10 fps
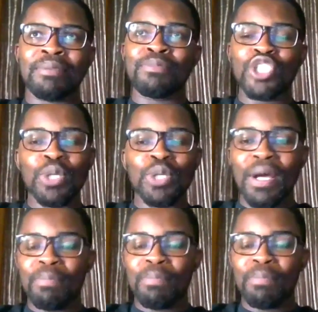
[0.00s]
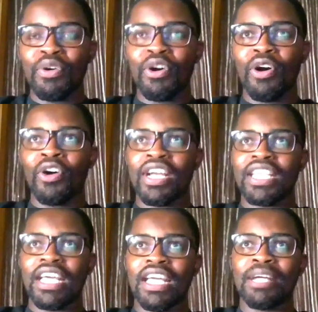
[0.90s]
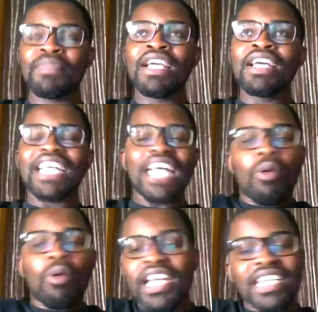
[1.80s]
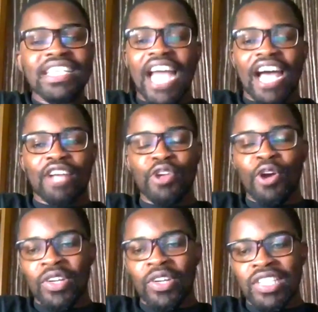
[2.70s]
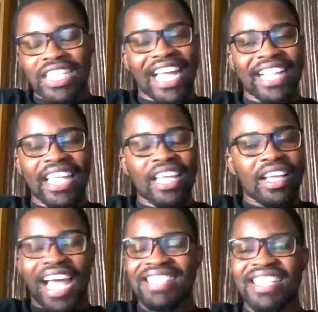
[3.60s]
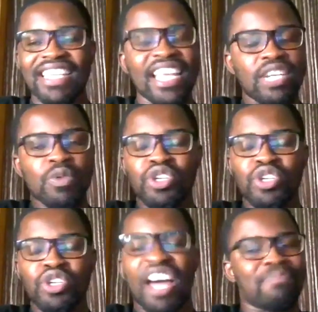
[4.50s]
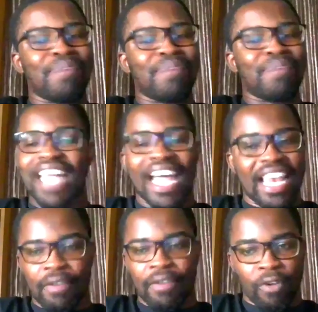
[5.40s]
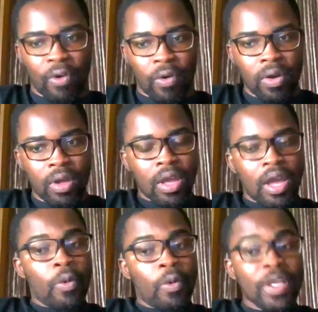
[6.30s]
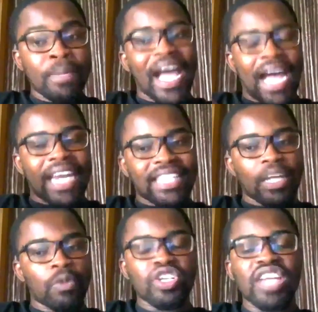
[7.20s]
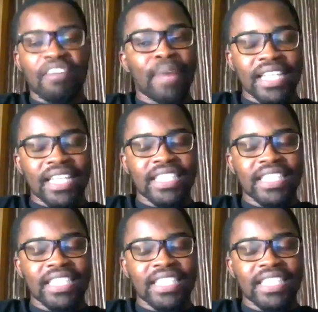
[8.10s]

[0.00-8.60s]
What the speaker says: chew and pour or the calculations they are doing on stage, I think as a nation, we should have passed that level. We might understand, we should have passed that